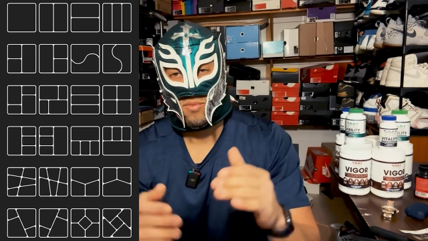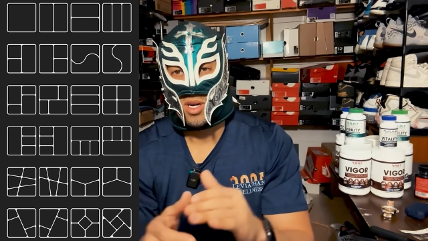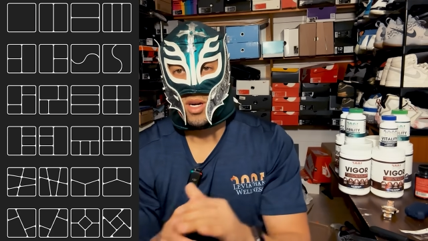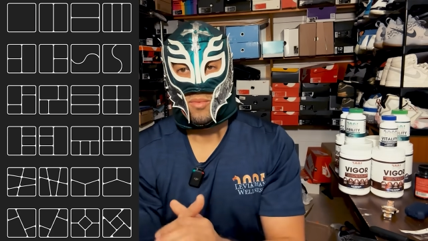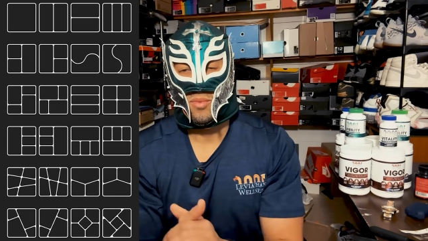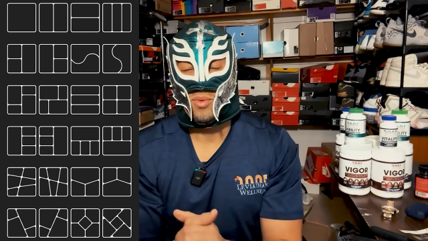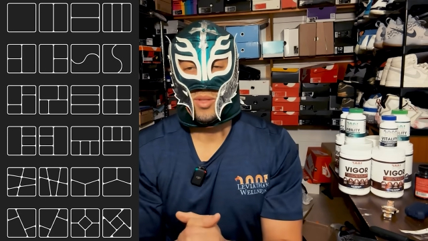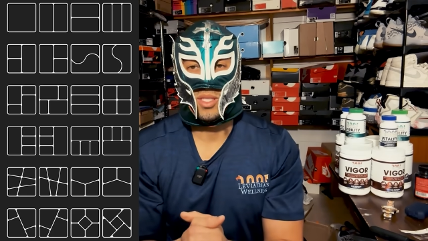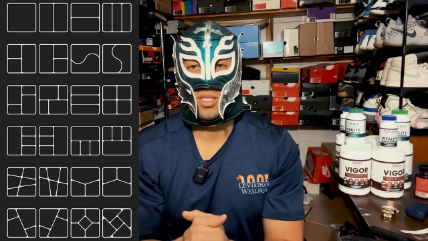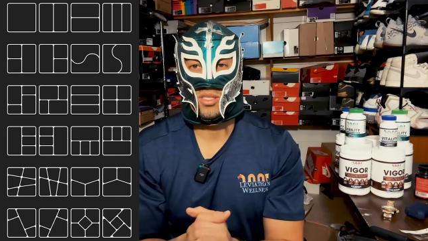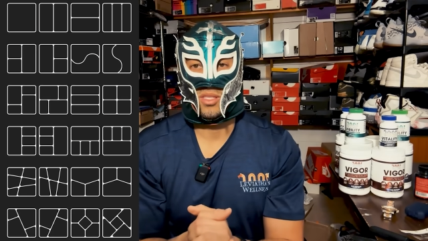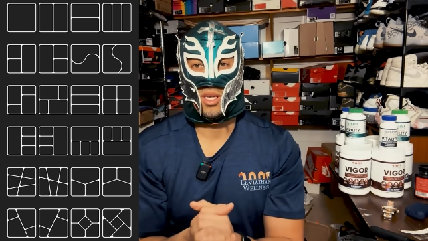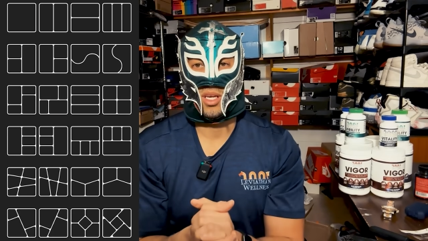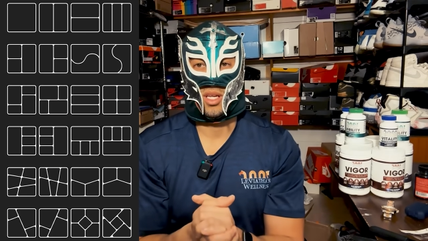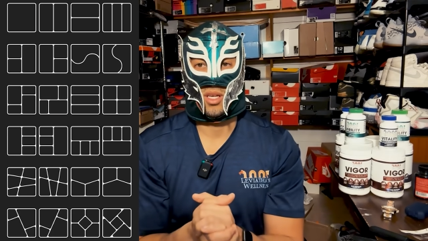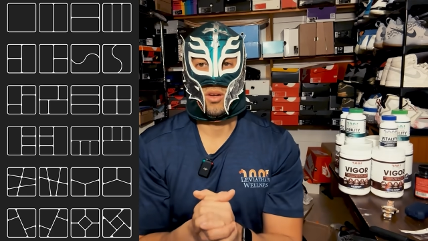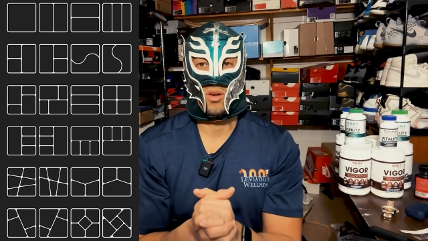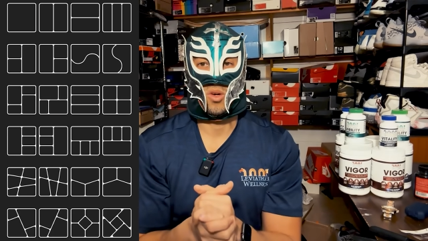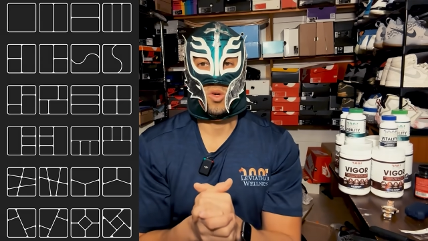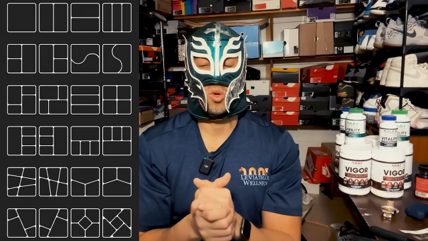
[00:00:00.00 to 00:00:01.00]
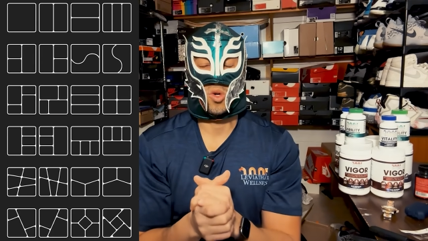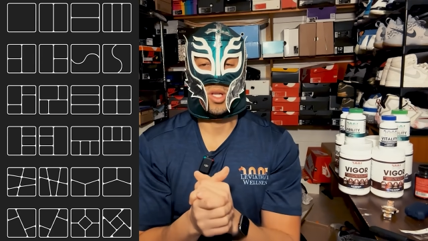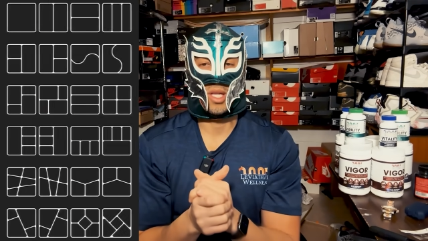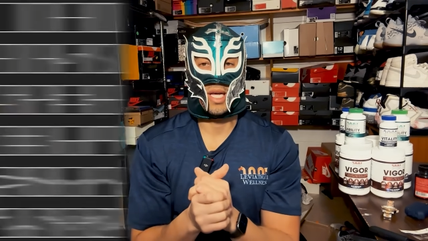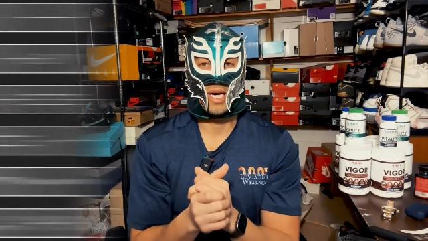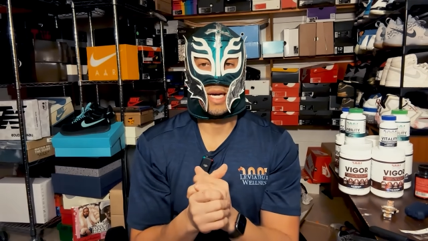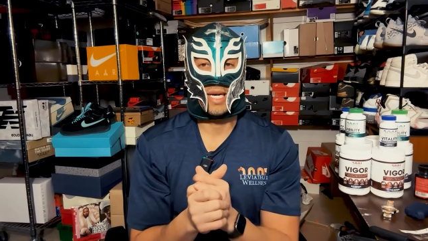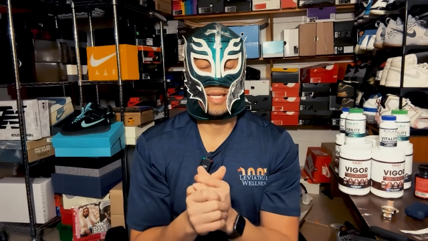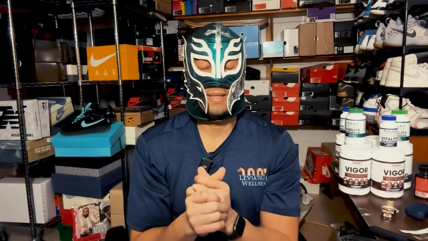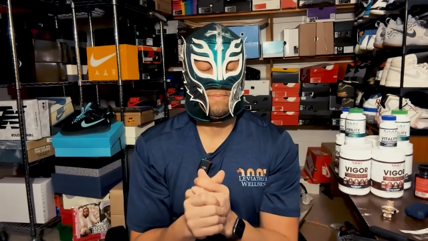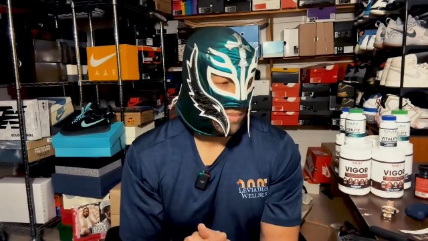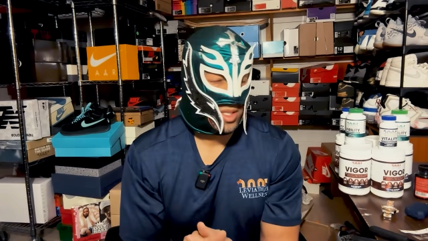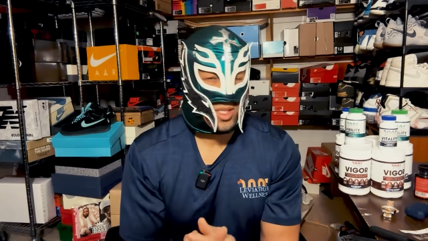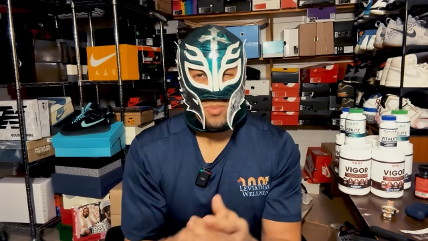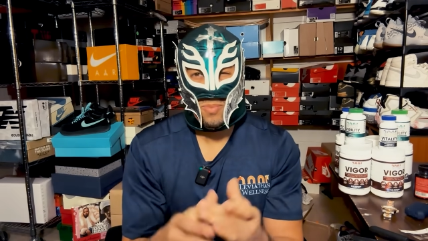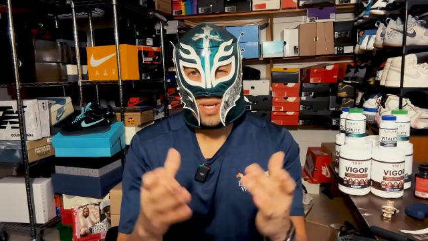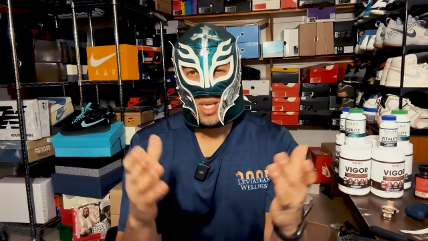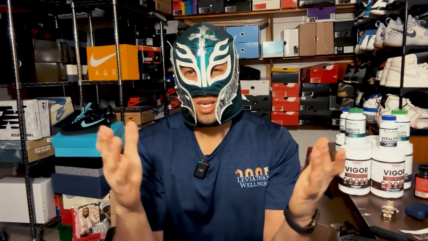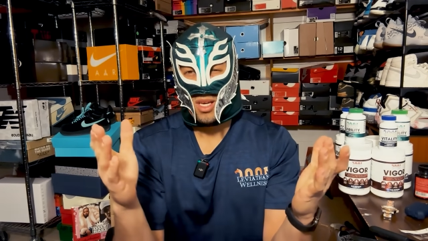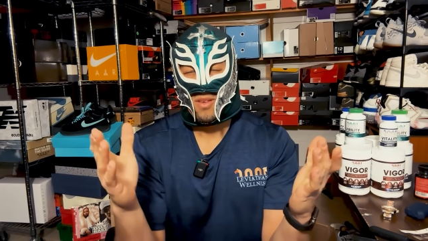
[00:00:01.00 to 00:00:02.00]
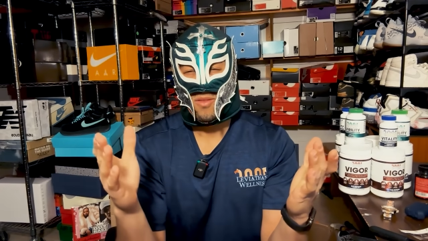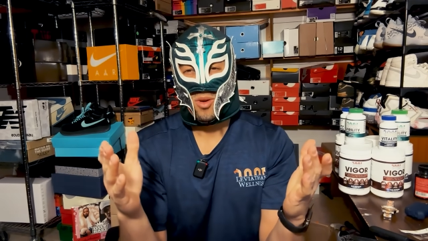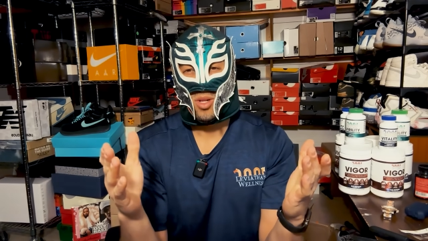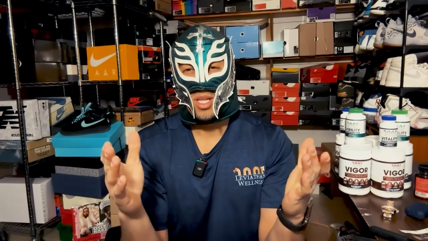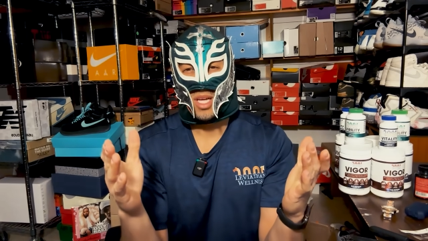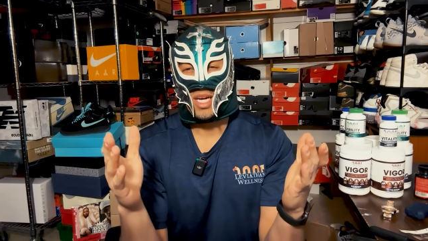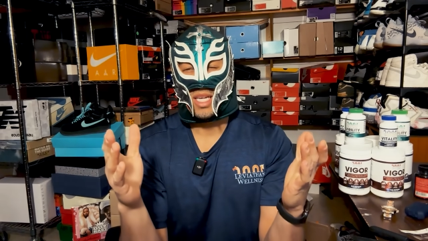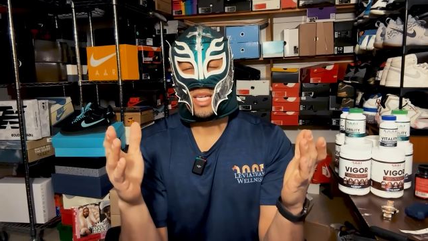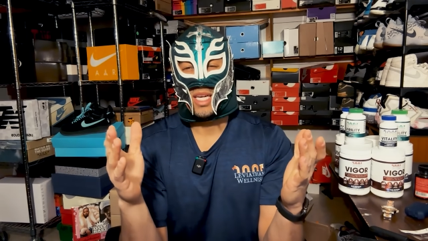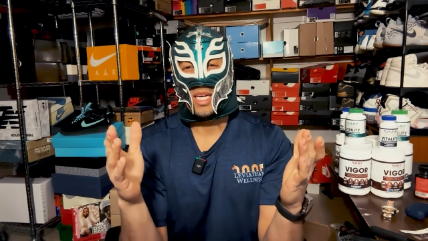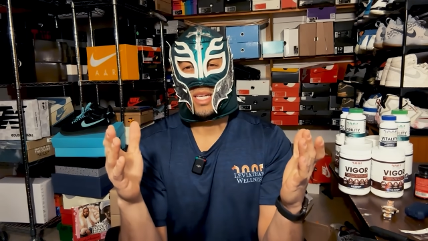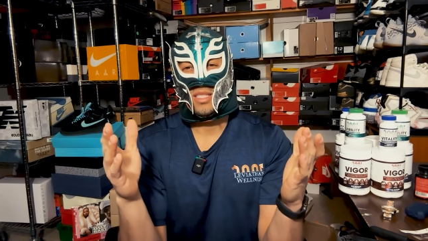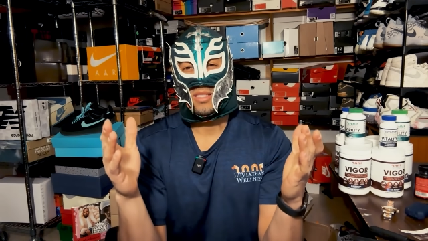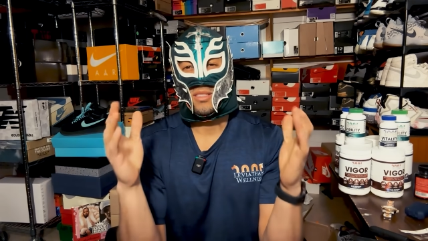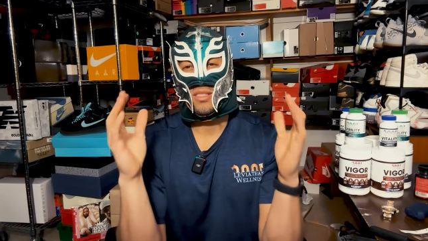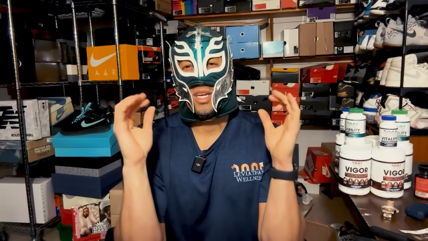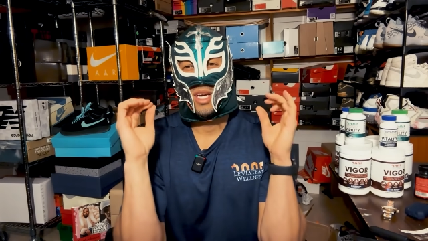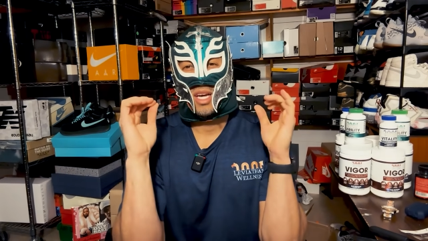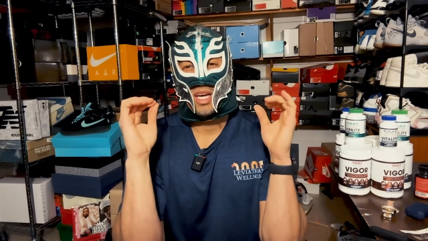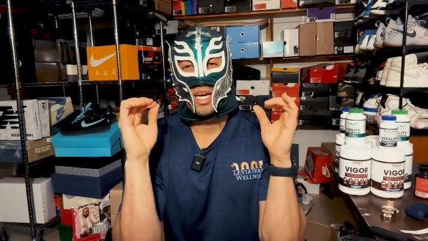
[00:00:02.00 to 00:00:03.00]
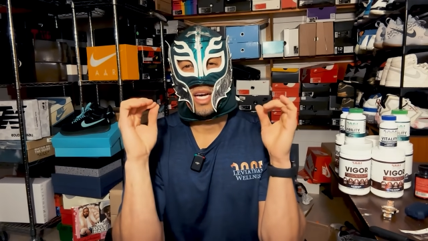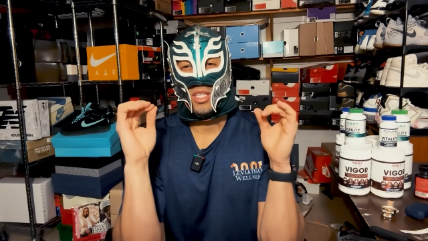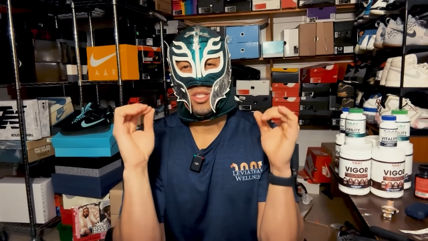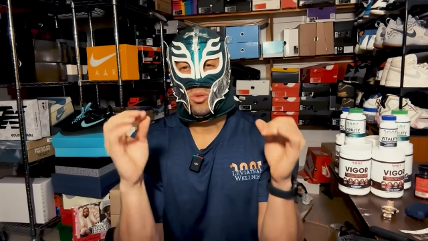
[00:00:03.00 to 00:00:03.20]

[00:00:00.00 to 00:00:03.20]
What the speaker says: [unreadable: no face in view]